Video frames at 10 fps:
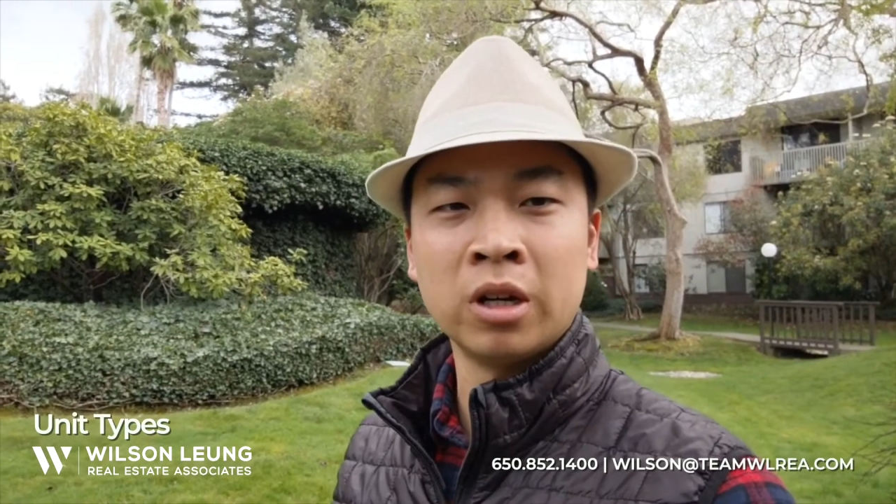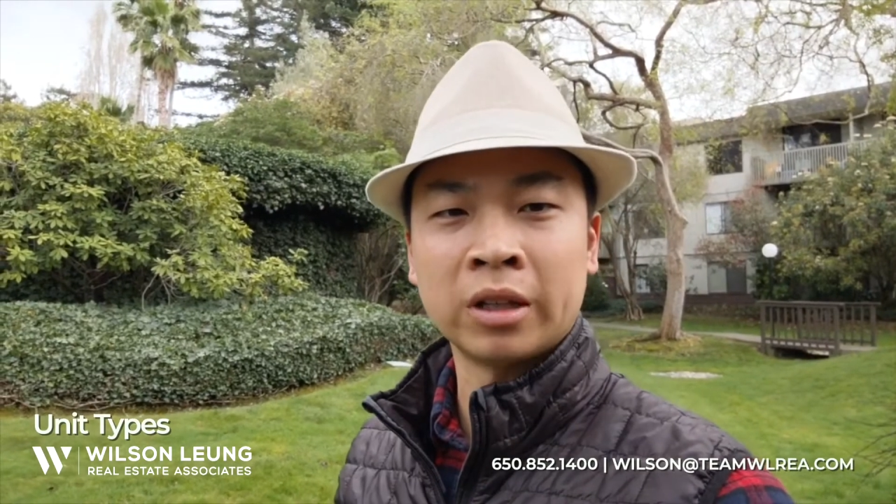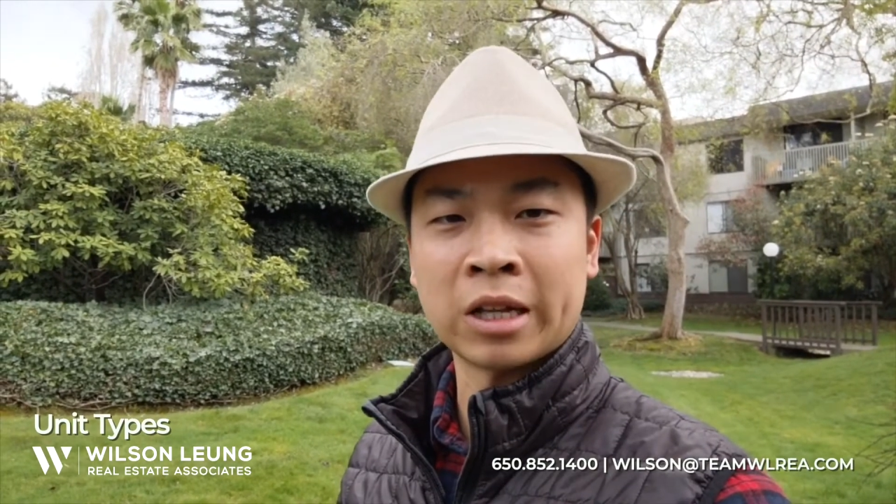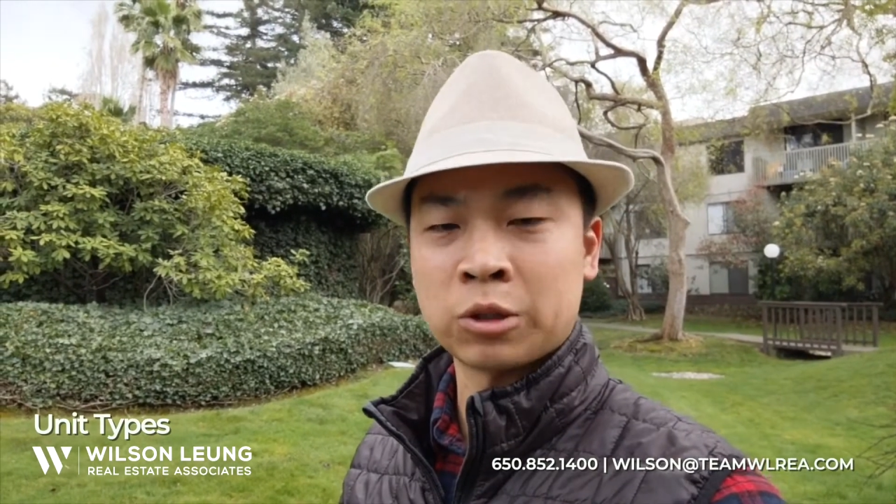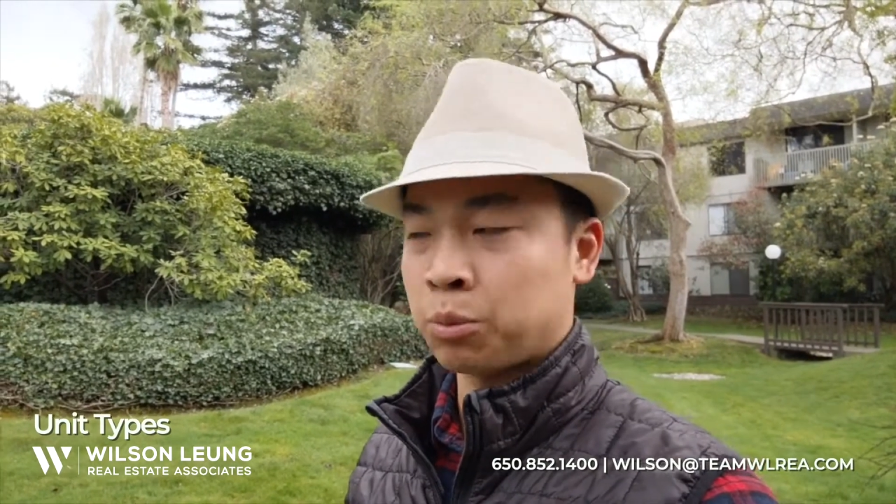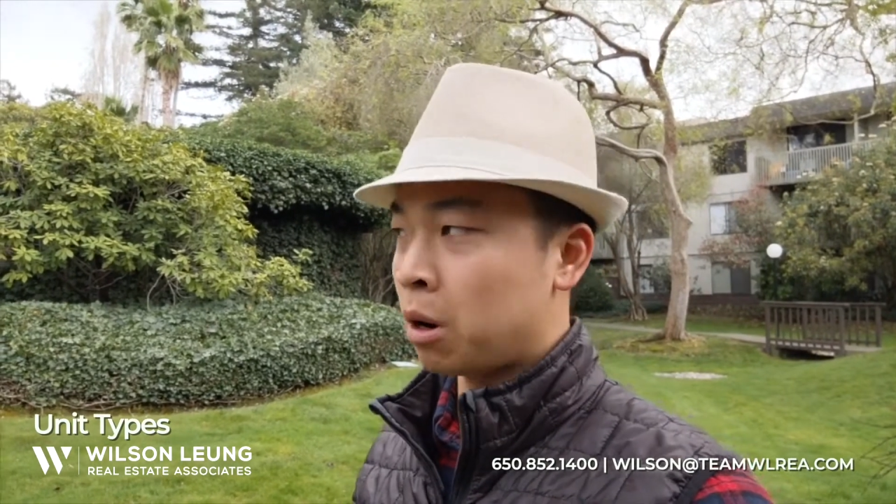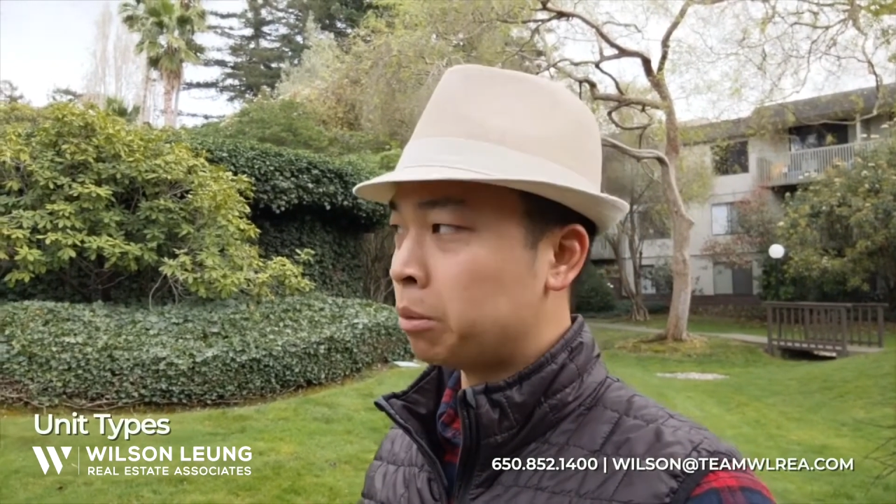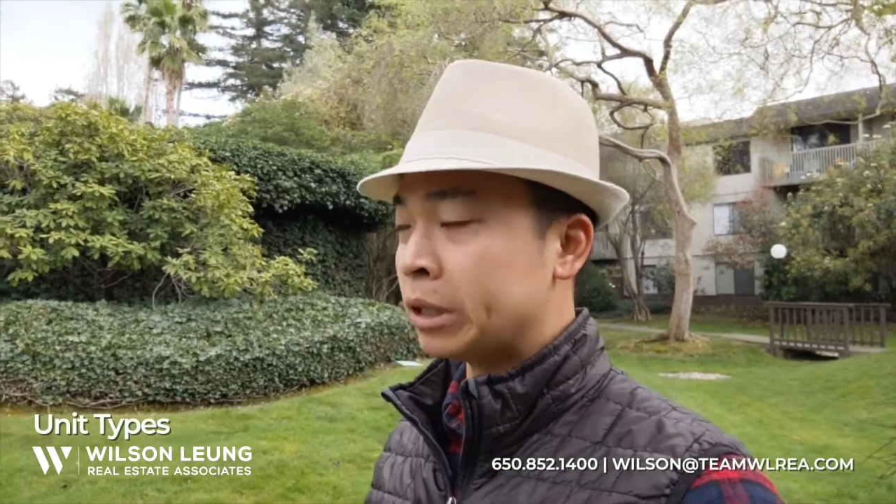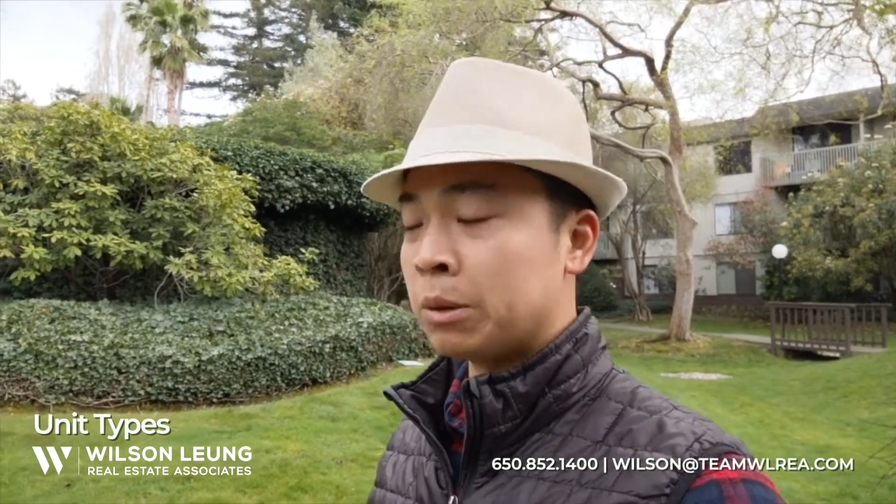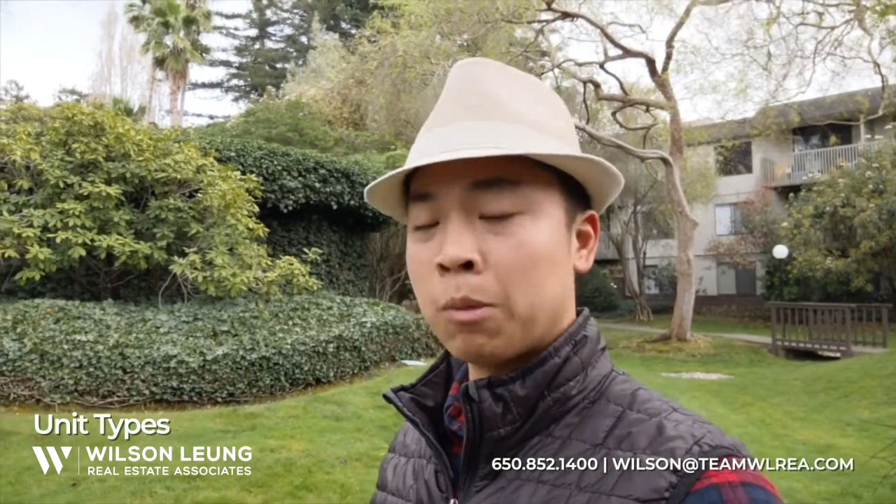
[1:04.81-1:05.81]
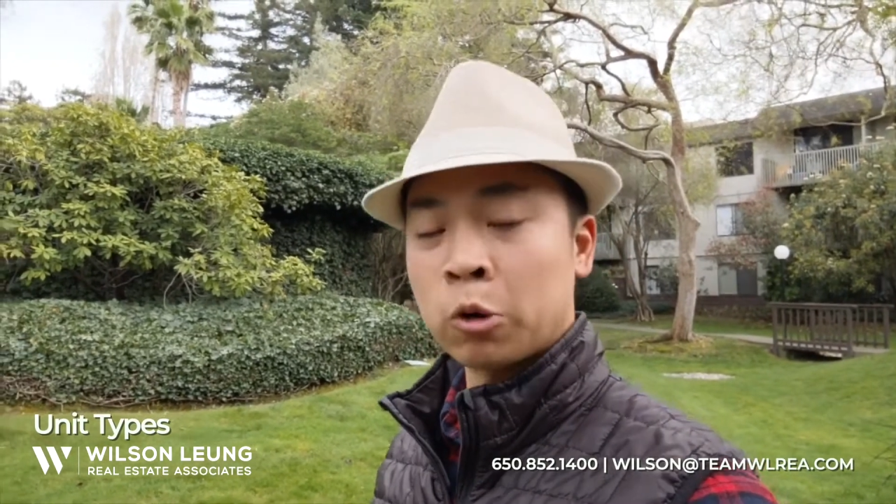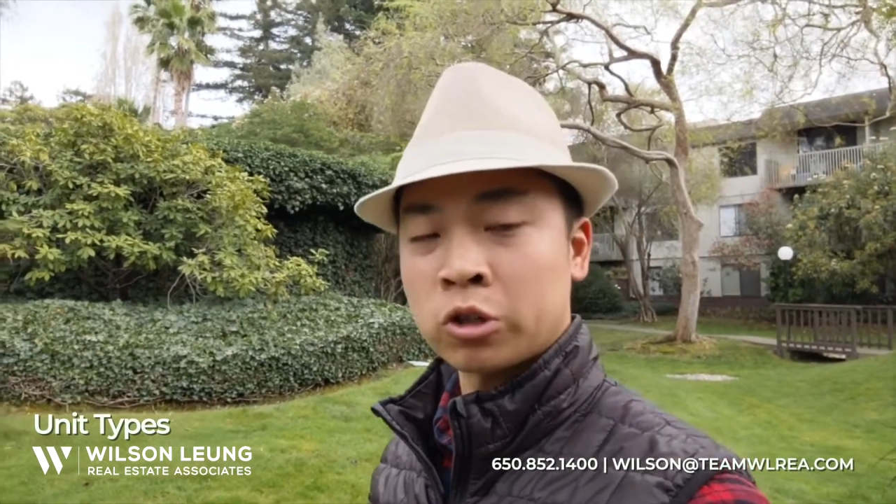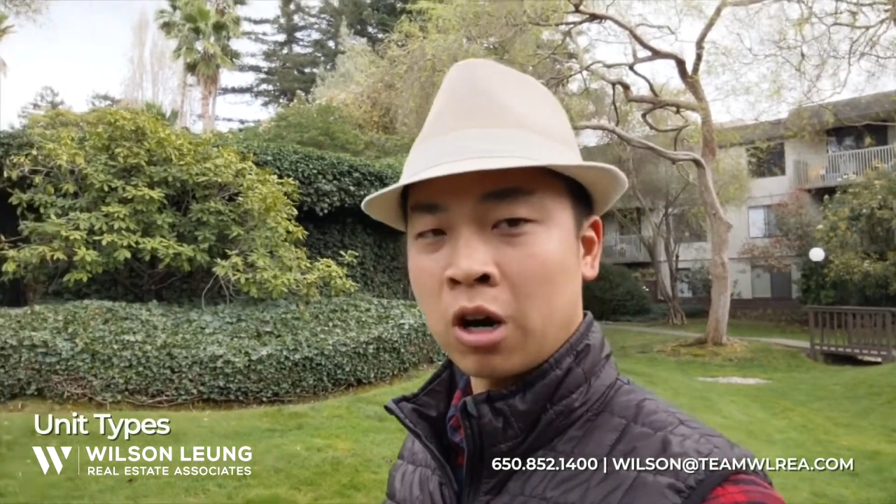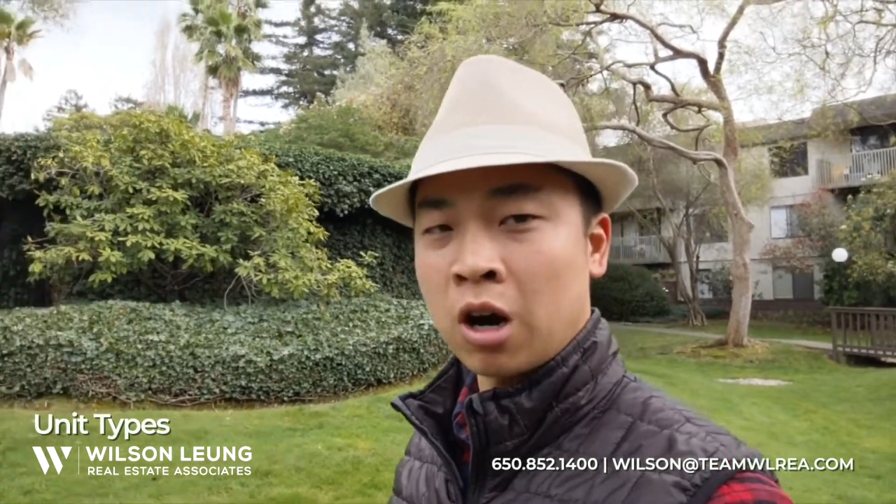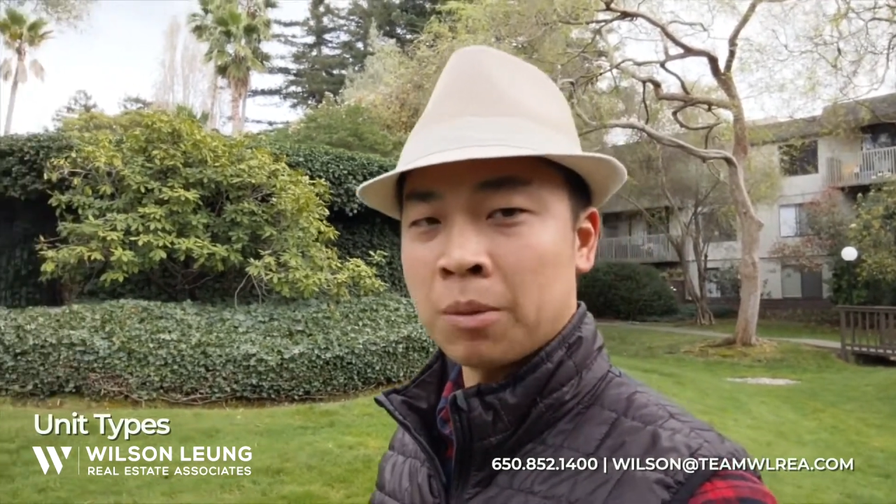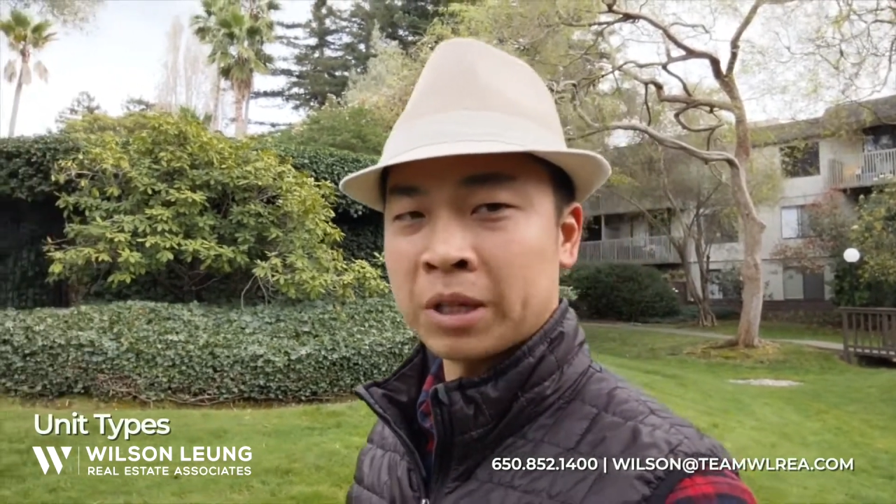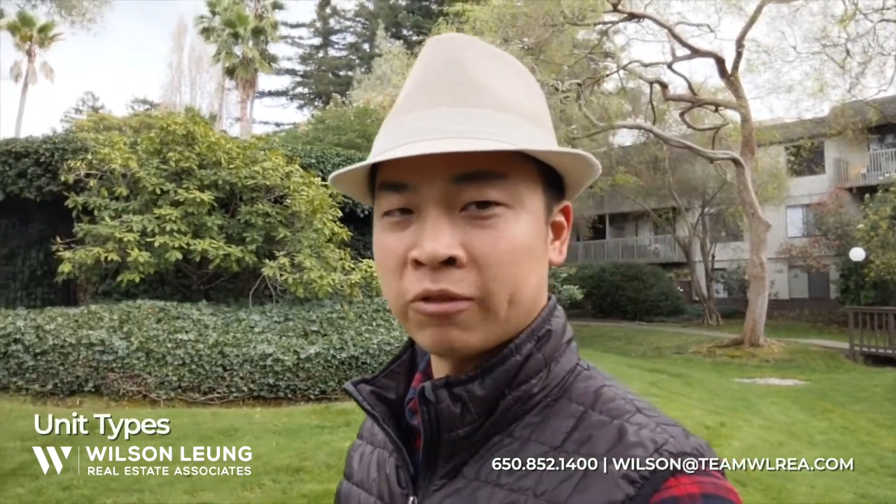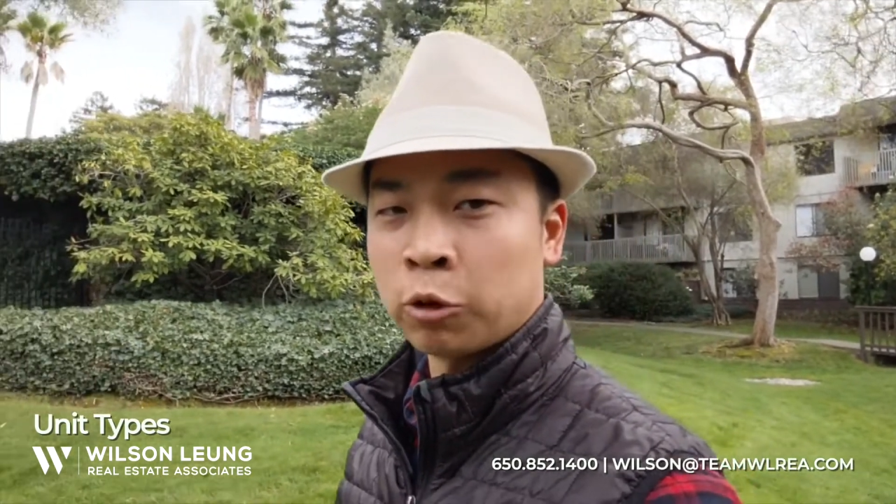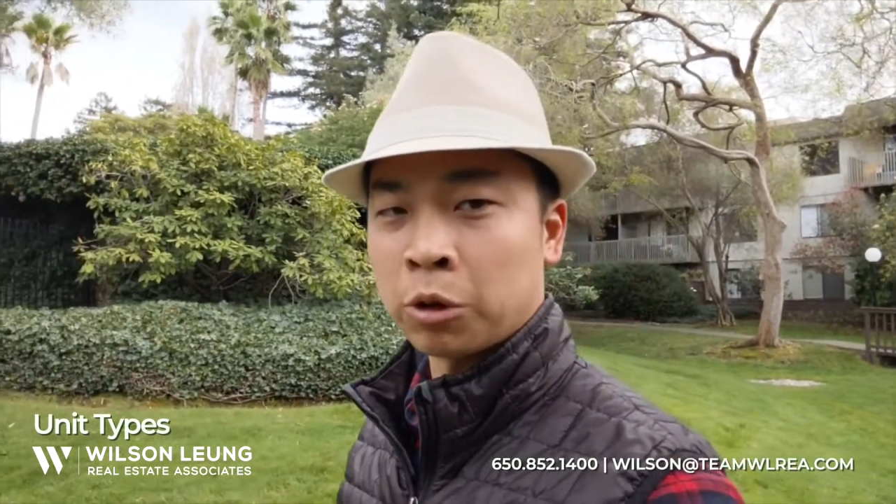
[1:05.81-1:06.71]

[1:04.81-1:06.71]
That's probably the most common floor